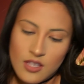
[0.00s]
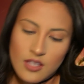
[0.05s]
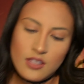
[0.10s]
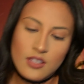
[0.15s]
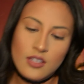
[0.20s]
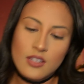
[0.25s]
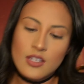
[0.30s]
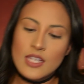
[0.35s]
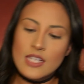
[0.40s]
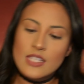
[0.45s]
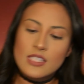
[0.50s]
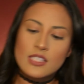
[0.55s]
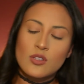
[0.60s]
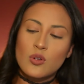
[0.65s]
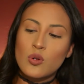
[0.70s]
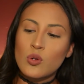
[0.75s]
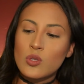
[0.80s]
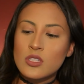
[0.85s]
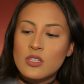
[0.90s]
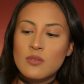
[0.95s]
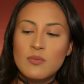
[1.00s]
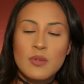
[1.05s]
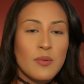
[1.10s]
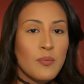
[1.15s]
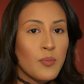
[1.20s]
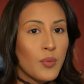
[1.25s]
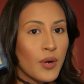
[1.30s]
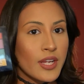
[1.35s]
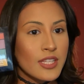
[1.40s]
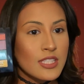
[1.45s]
the NYX
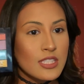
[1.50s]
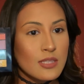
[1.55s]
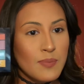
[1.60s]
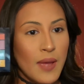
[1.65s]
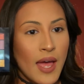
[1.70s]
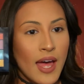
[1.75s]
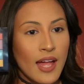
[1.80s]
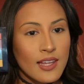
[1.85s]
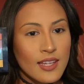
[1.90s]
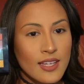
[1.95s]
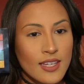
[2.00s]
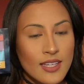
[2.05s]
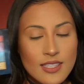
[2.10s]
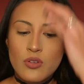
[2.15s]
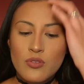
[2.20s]
Ultimate Brights palette.